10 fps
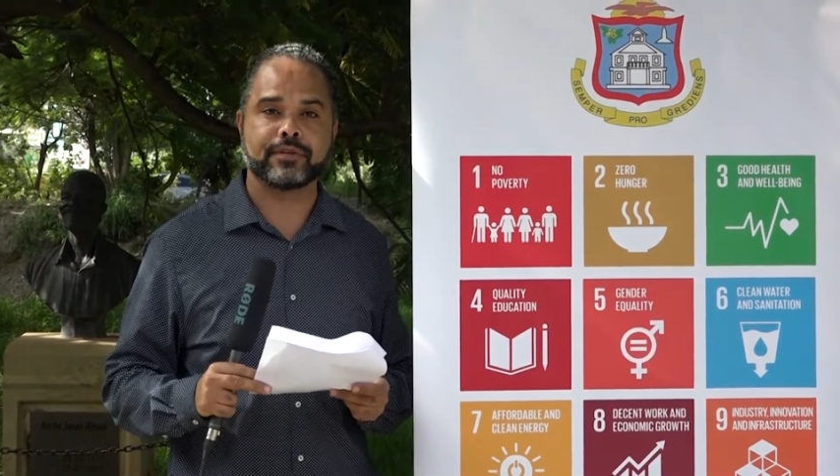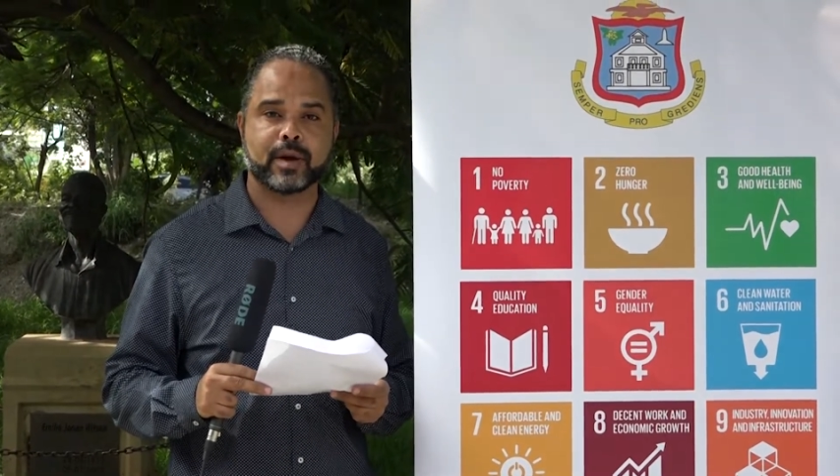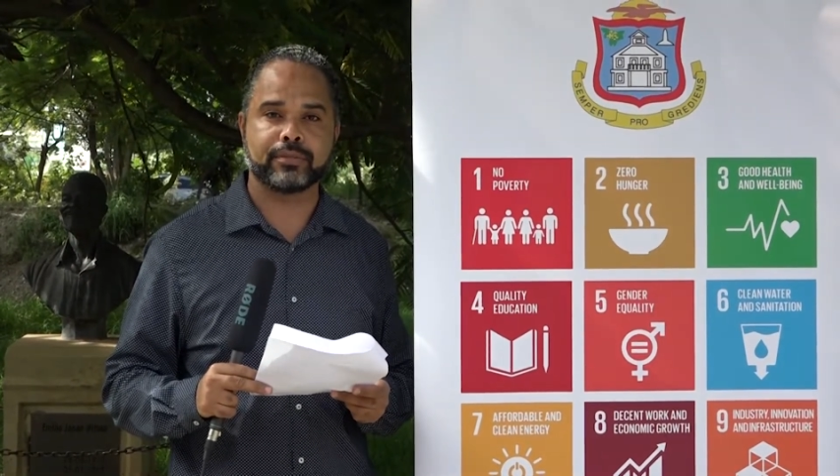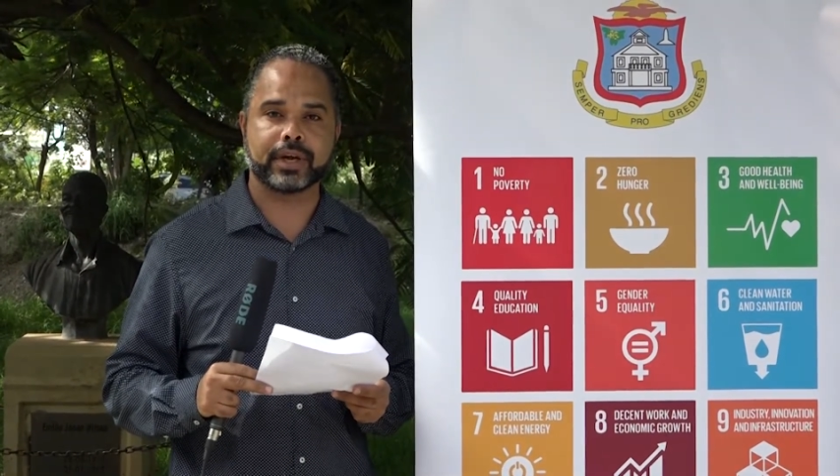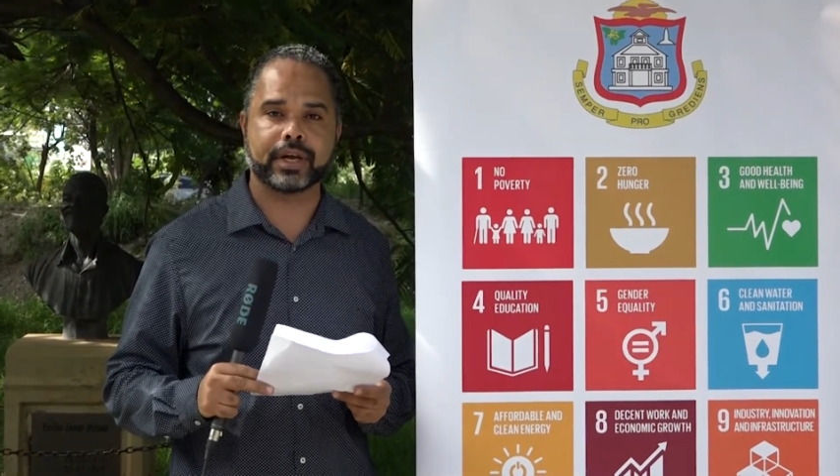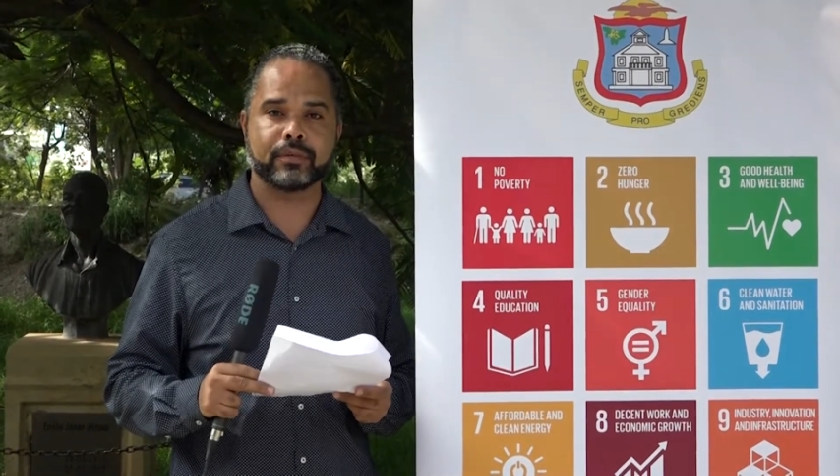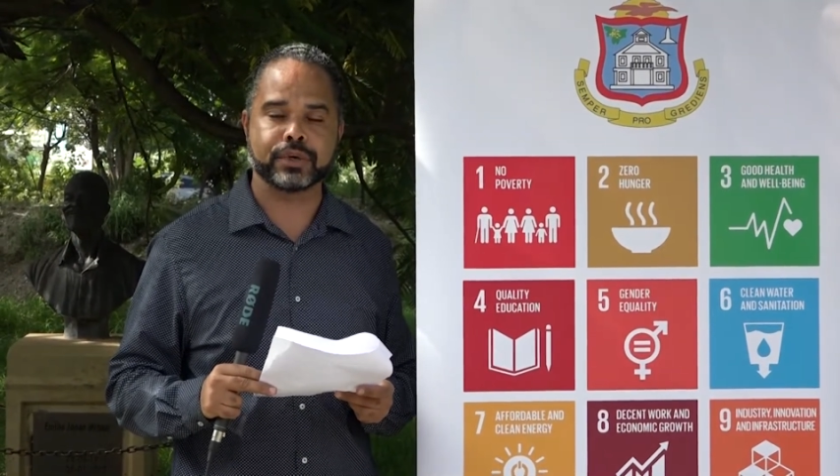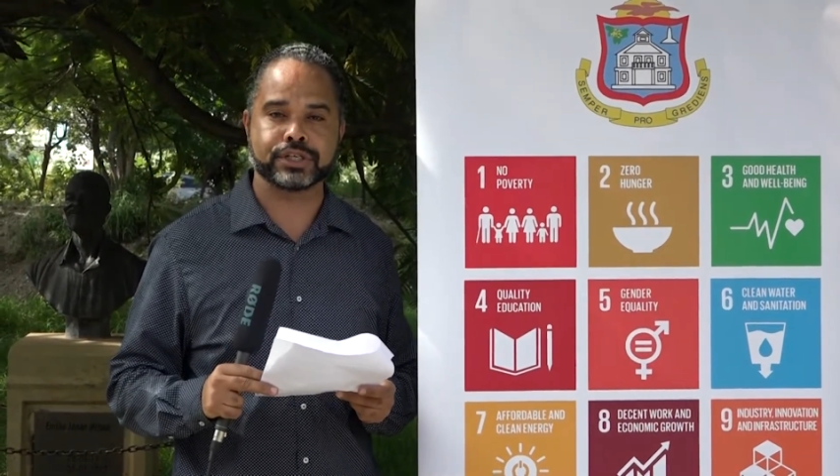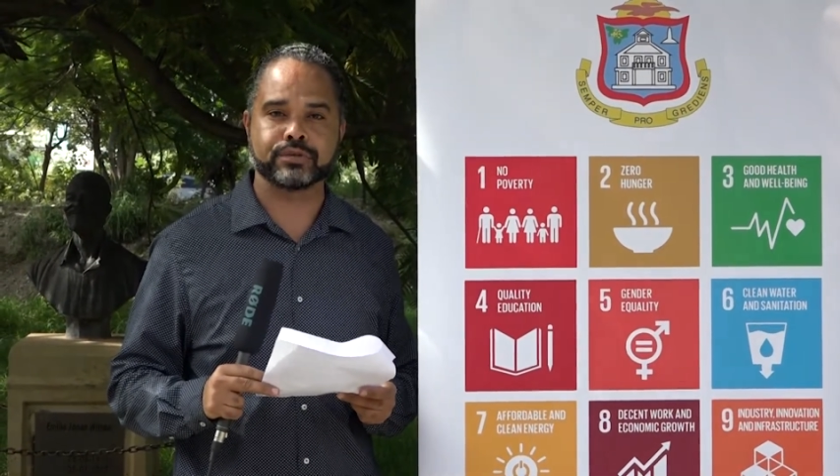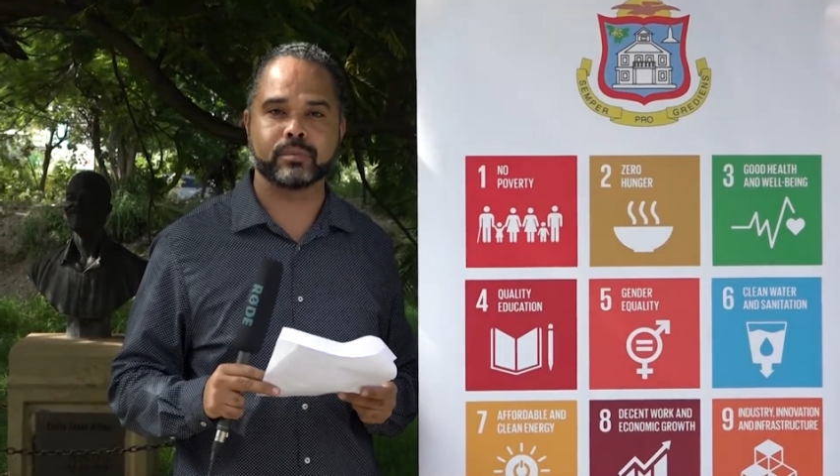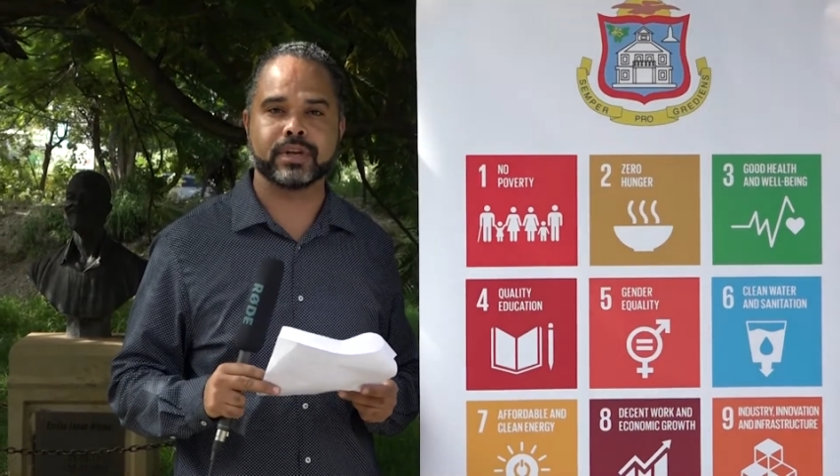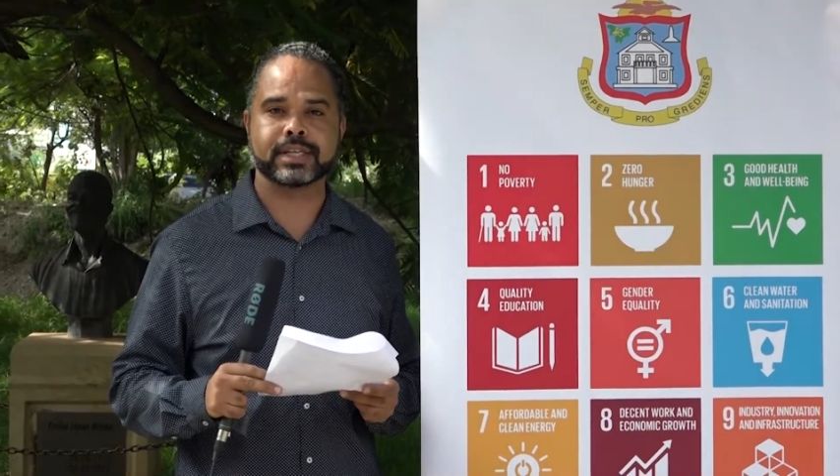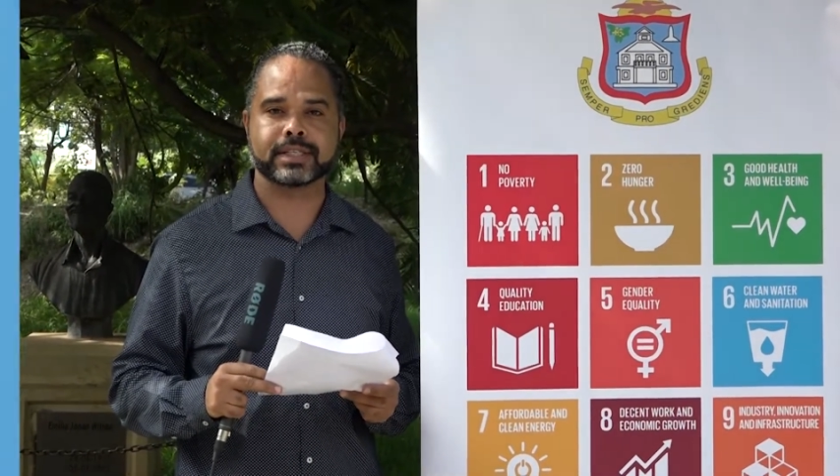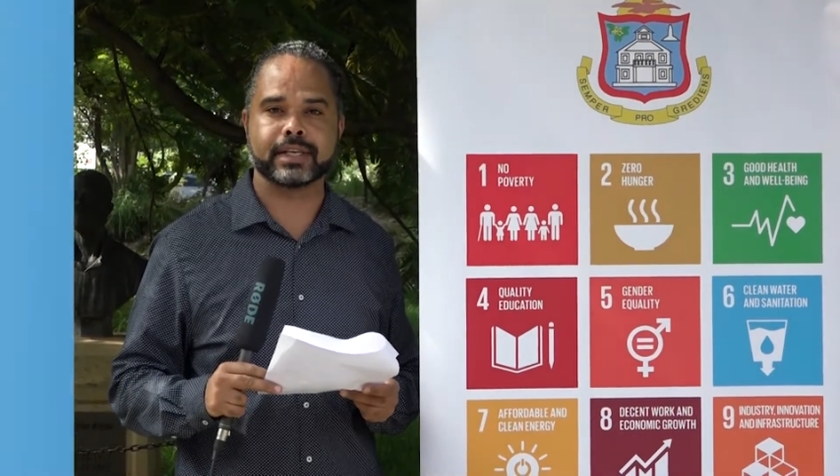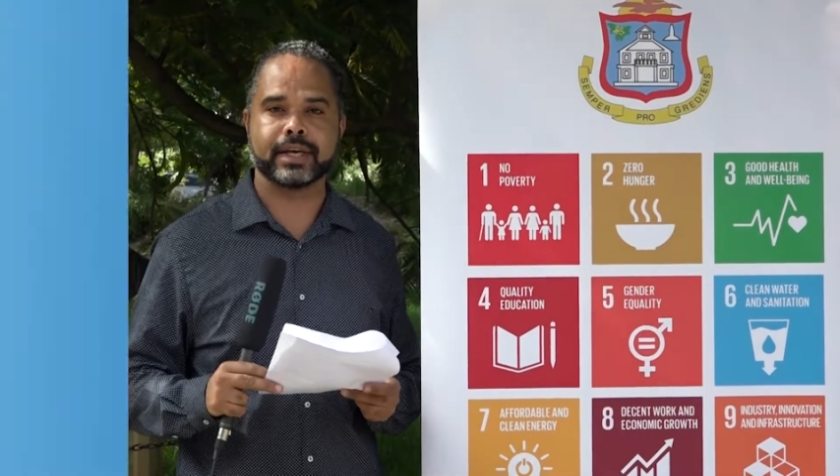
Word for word: EPIC and wish you a pleasant